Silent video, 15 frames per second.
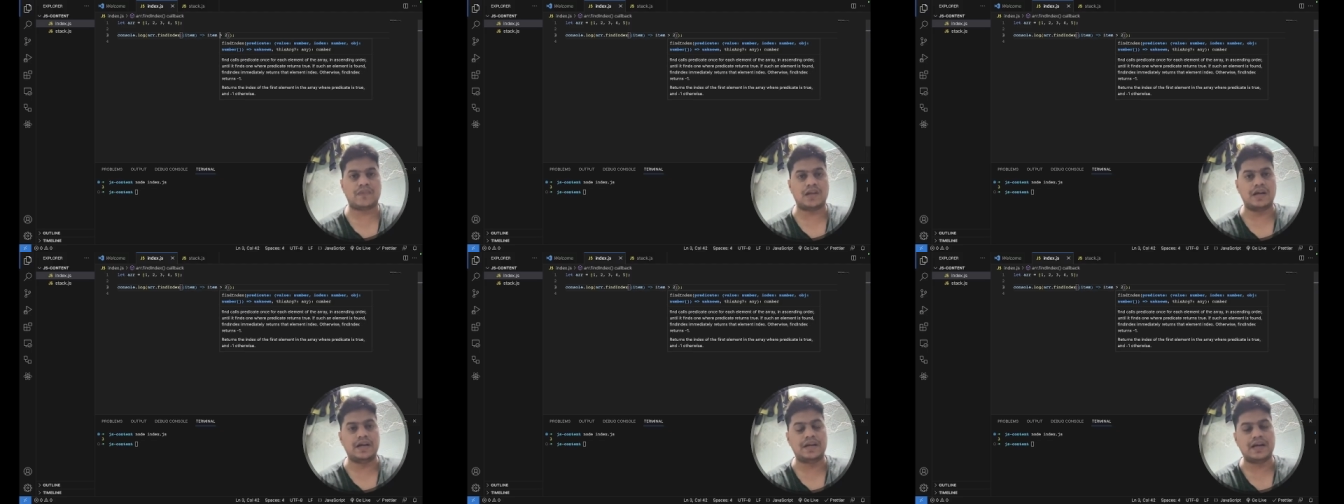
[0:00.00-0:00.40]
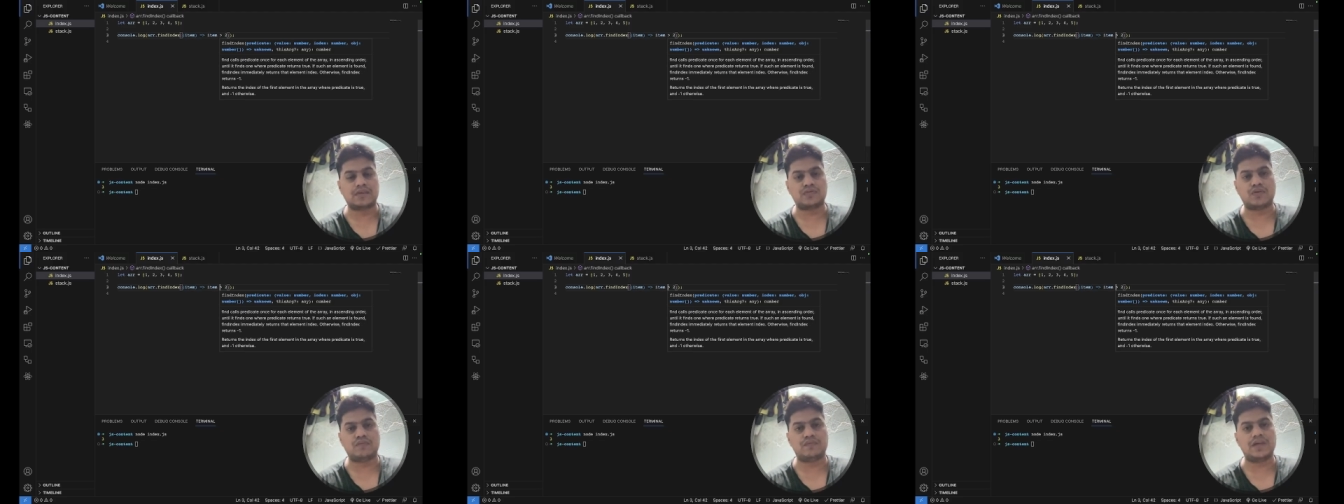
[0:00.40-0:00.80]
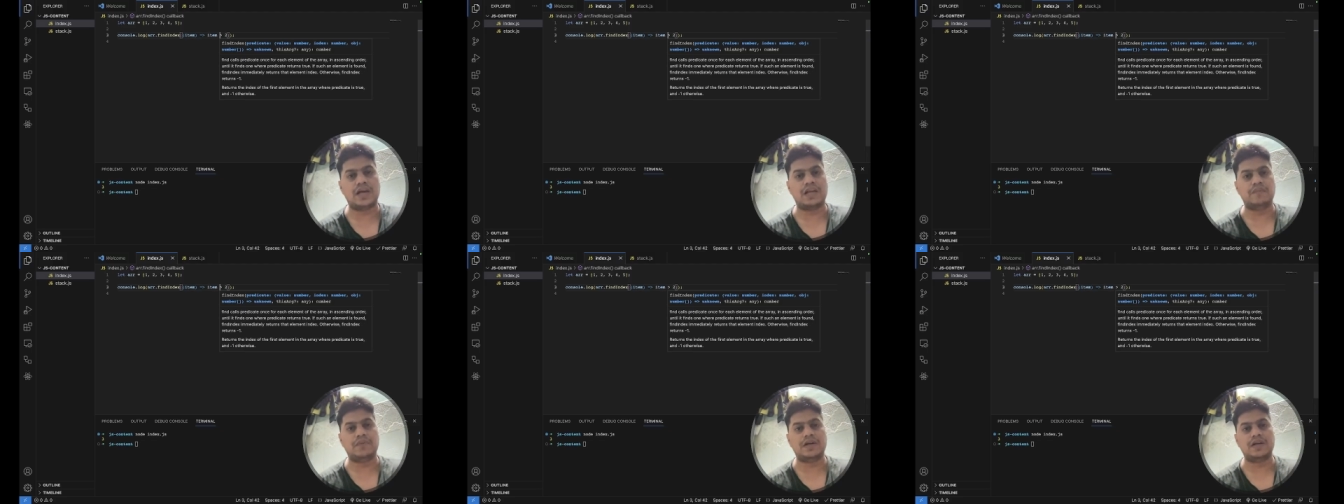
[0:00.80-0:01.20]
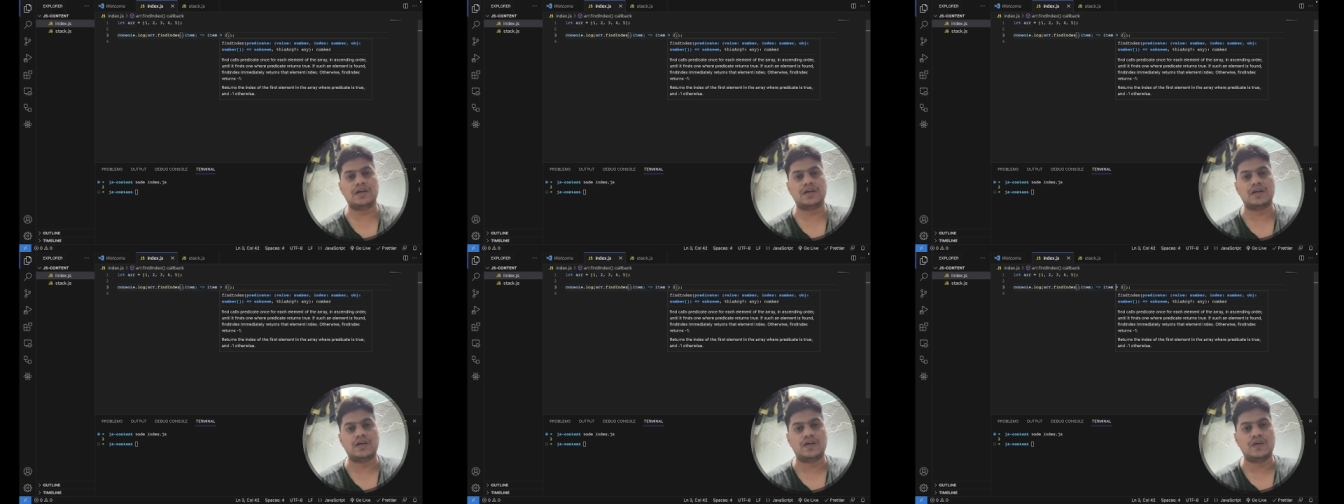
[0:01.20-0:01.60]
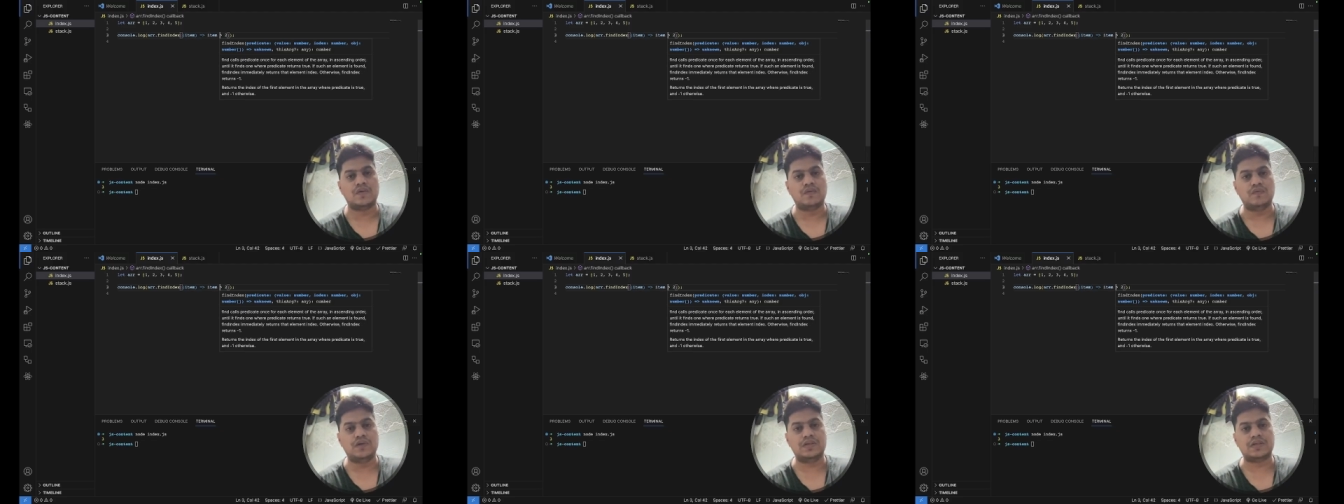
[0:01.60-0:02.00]
index of the element
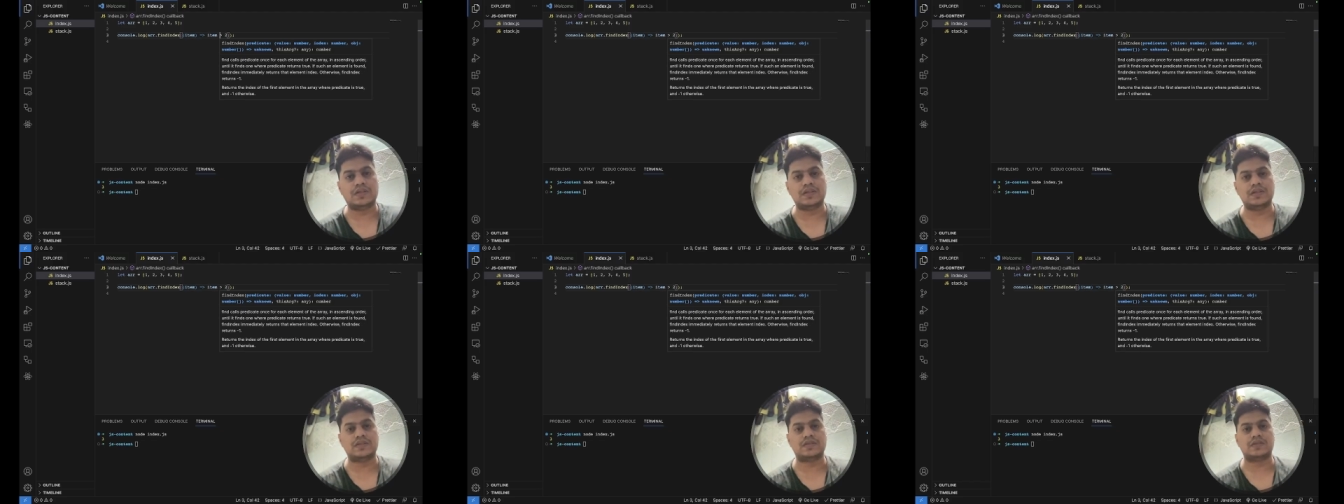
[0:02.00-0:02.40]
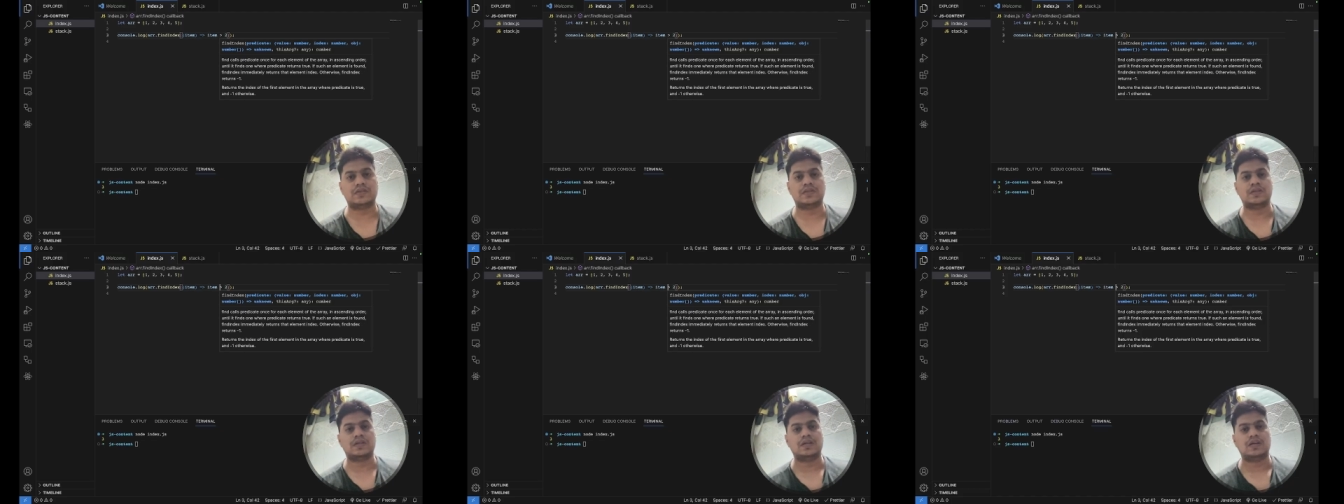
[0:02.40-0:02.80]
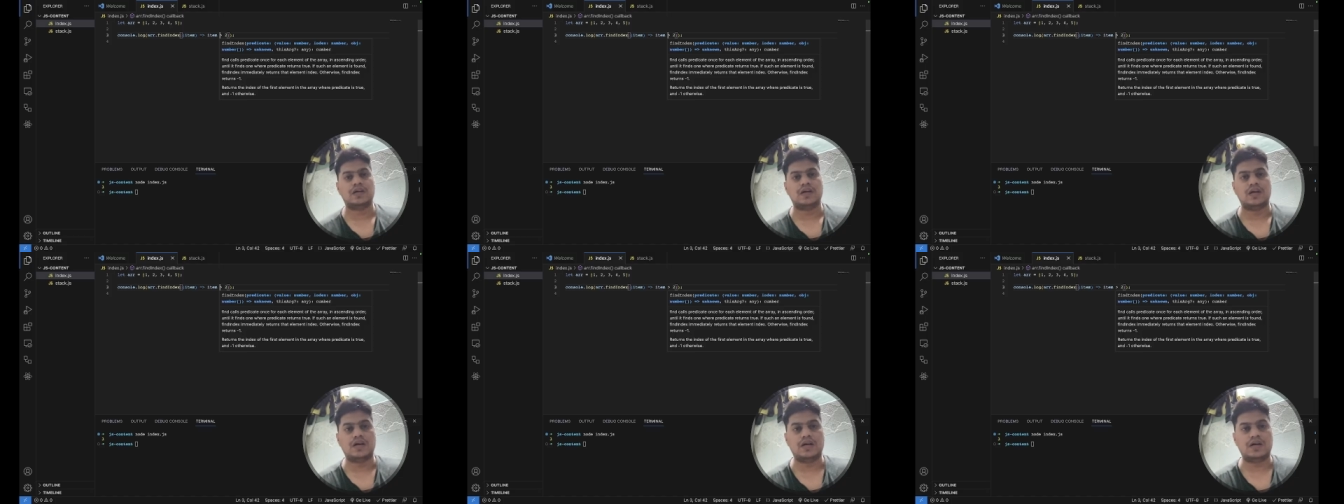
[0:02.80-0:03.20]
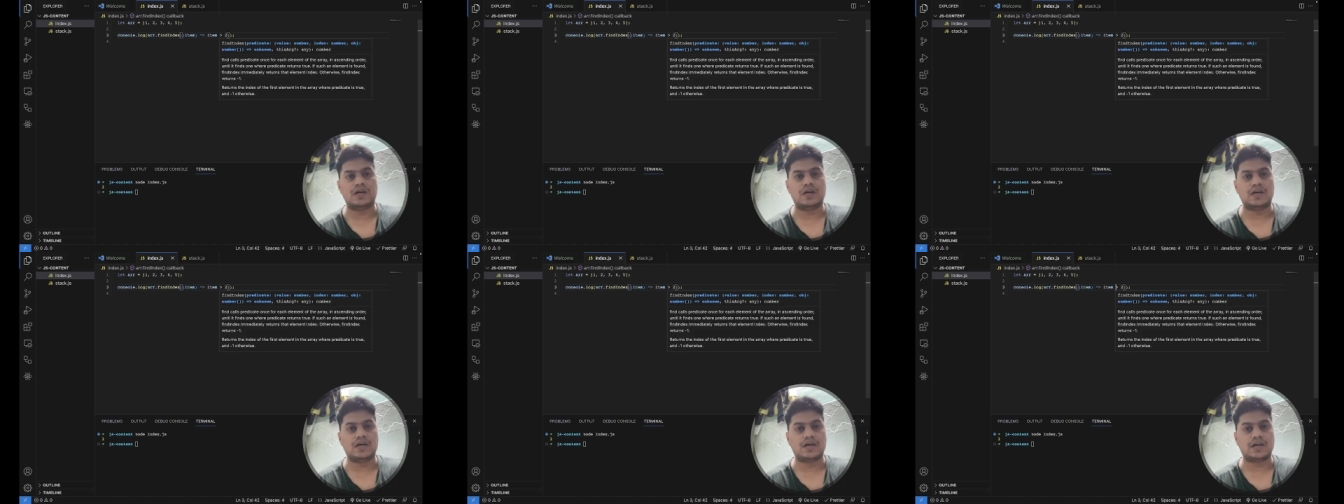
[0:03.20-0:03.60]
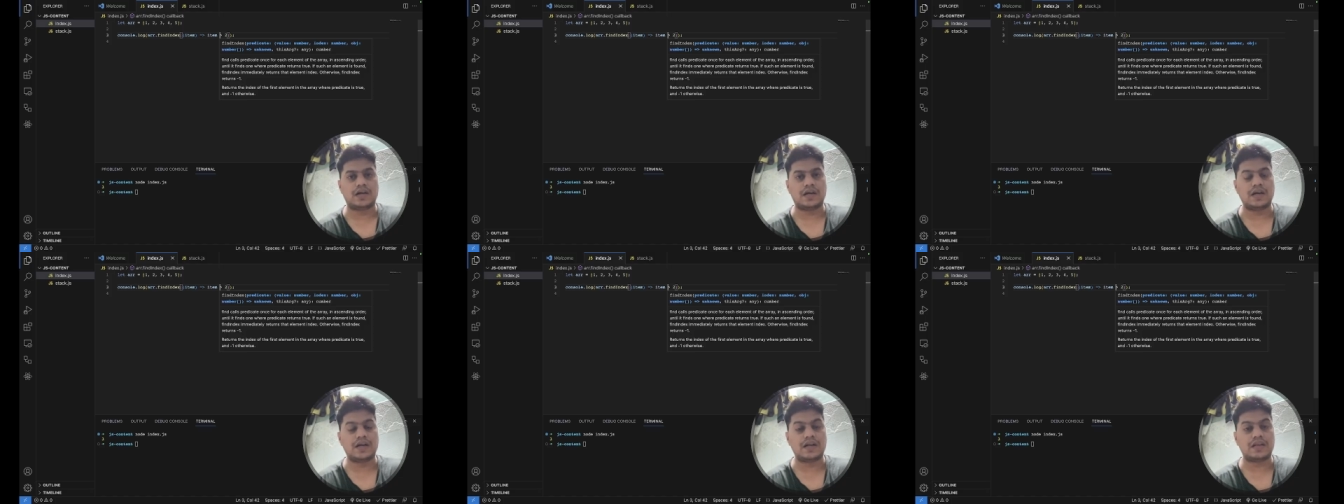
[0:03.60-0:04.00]
which is
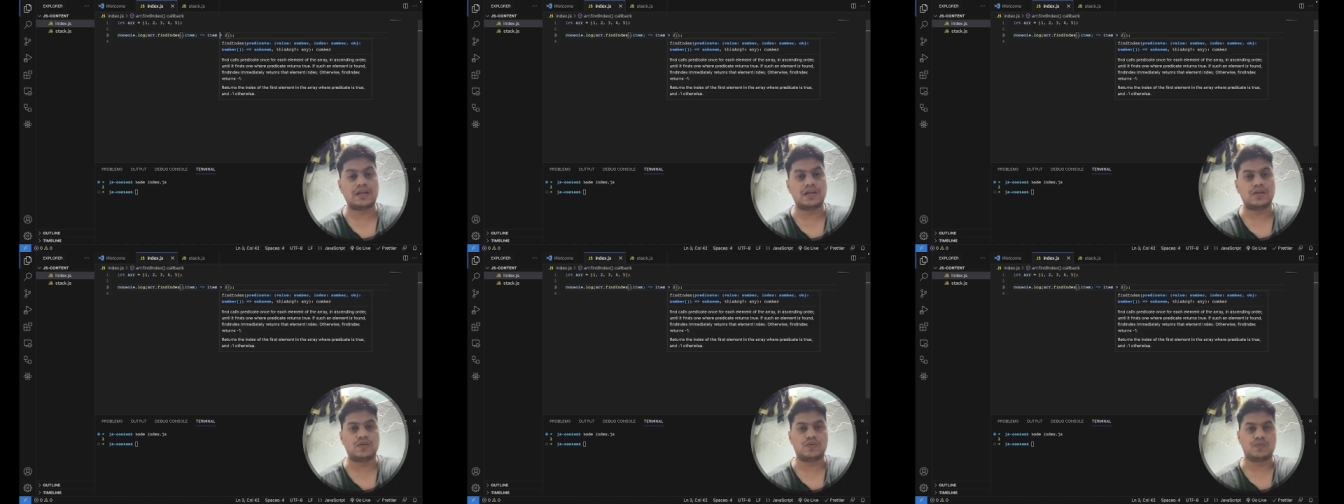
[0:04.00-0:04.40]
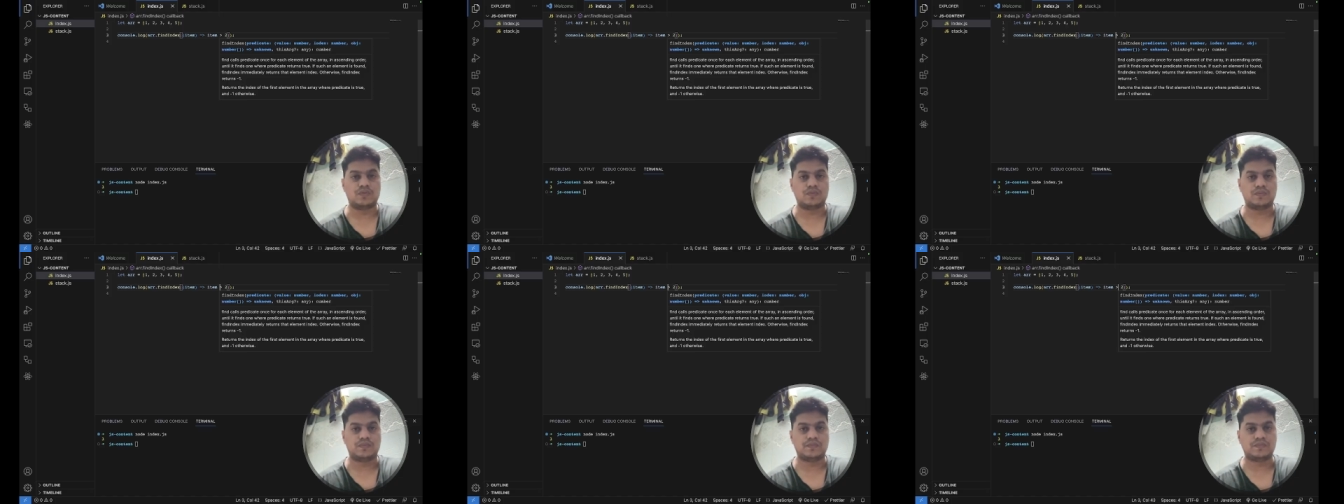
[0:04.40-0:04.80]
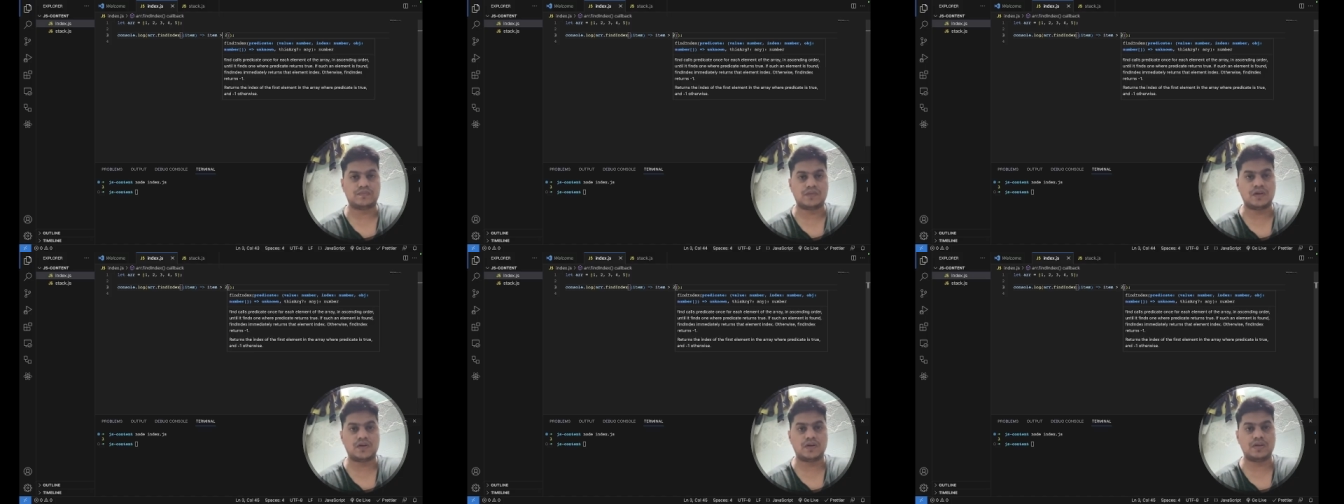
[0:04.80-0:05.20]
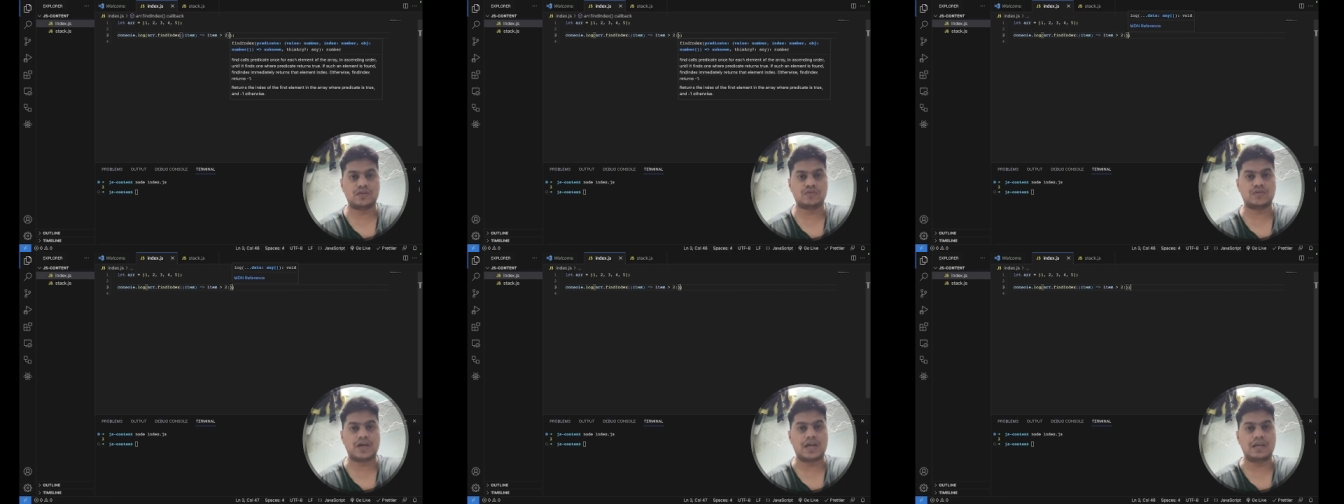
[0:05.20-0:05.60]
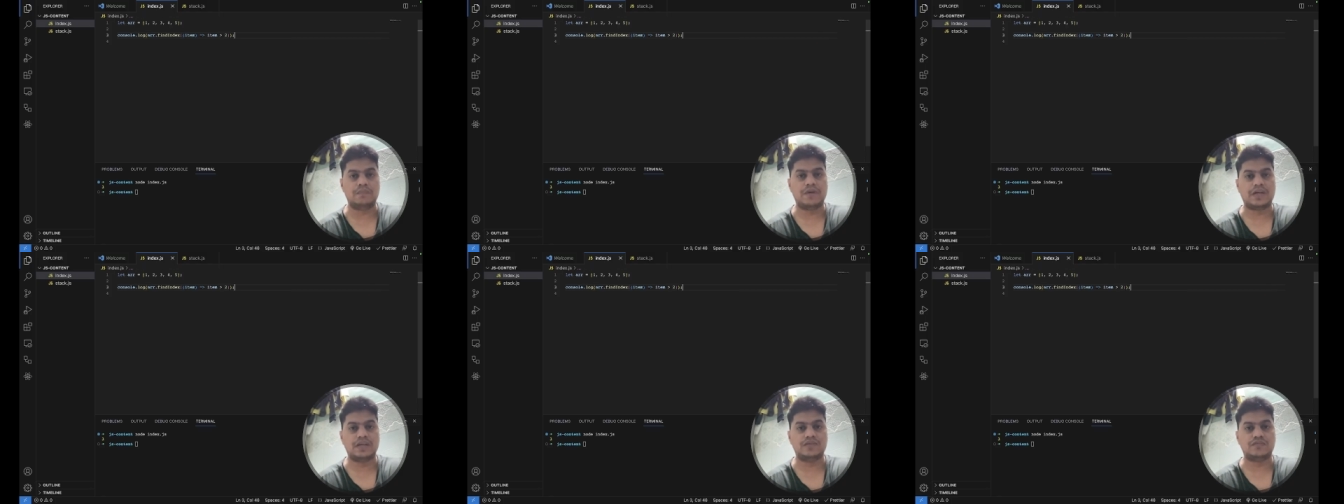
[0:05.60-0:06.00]
greater than 2. Okay, so the
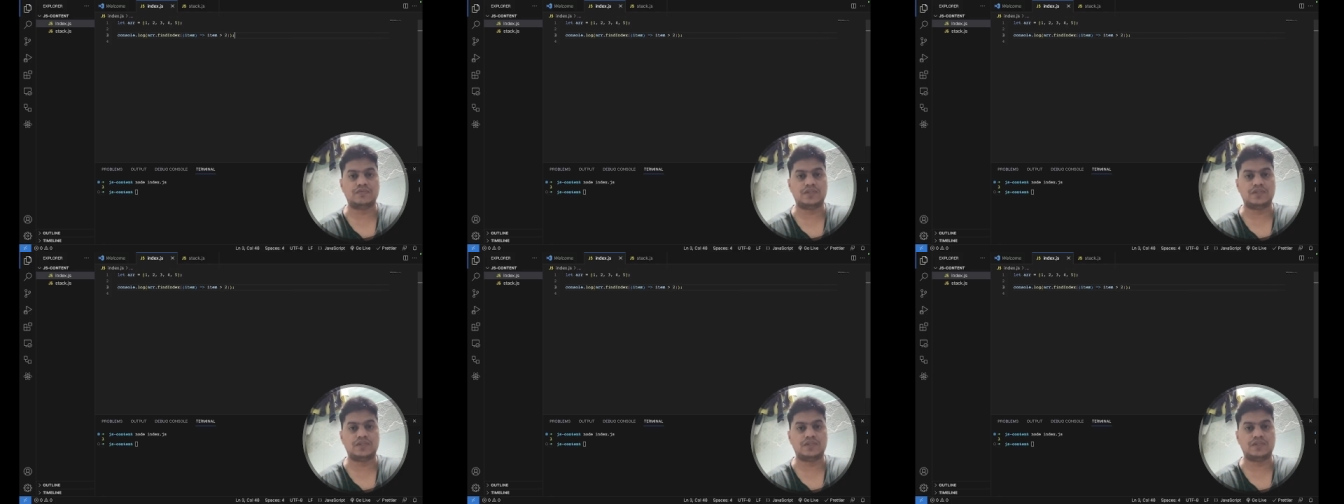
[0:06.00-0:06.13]
element is